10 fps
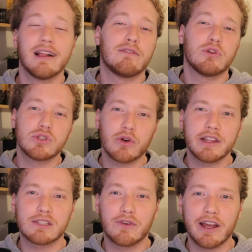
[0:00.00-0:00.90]
If you
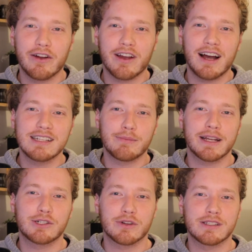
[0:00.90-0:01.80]
enjoyed this video, guys,
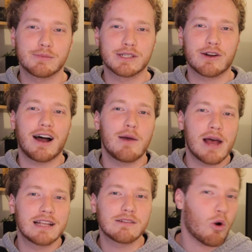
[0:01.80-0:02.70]
make sure to subscribe
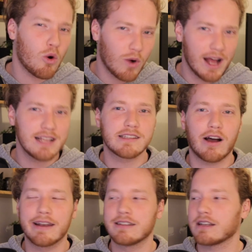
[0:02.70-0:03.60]
as always,
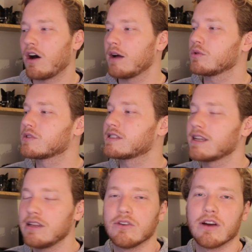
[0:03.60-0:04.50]
and I will
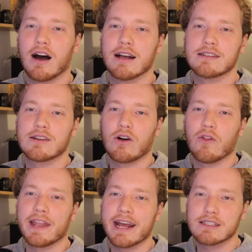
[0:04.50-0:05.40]
see you guys
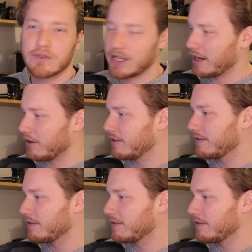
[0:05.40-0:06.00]
on the next video.